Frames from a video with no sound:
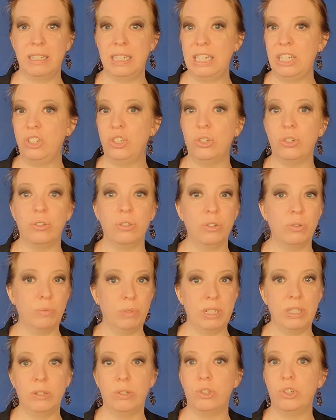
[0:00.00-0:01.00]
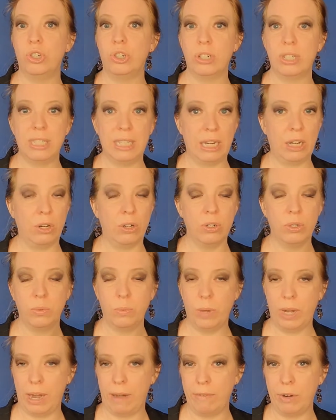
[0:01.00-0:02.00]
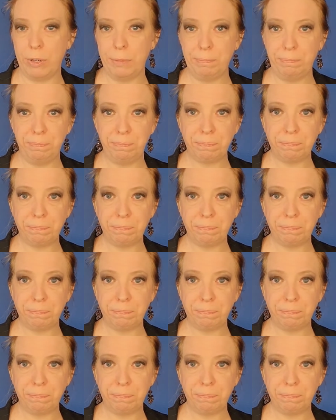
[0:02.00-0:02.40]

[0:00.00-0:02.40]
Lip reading: teachers, researchers, singers, whatever.